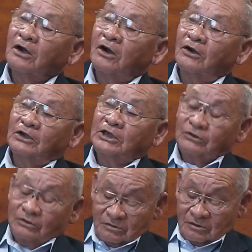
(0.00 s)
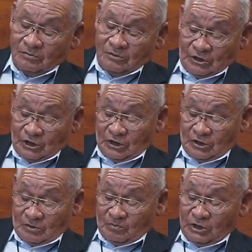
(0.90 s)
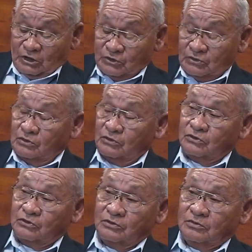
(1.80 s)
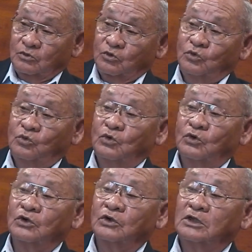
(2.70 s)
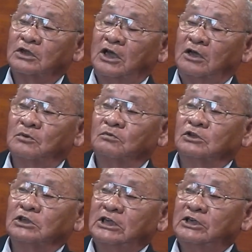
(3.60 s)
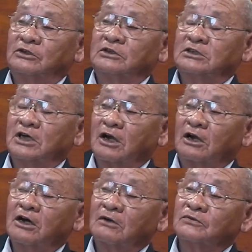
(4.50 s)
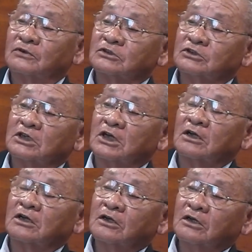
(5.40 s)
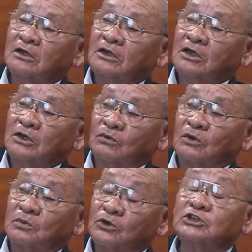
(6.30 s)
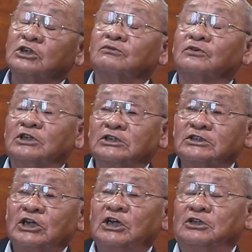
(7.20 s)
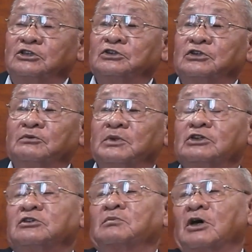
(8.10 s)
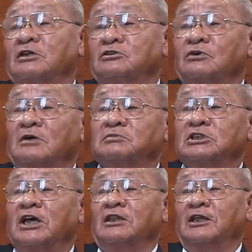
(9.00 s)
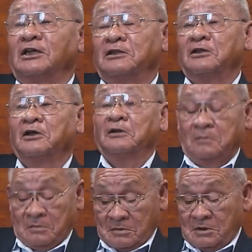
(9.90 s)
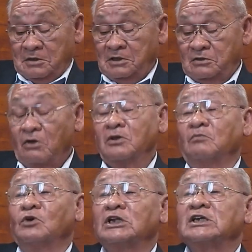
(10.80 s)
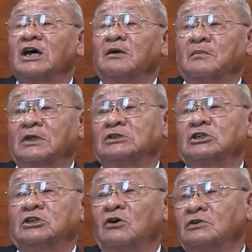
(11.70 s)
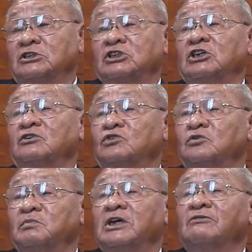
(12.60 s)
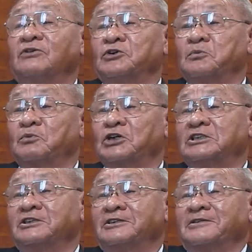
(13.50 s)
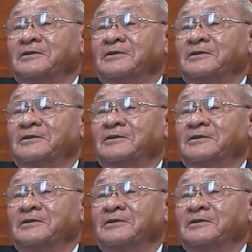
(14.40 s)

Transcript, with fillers: our leaders, the ministers who were capable leaders in our conference, uh, were pushing for these changes, the bishop got so upset that he told them one time, he said, y'all just getting too big for your britches.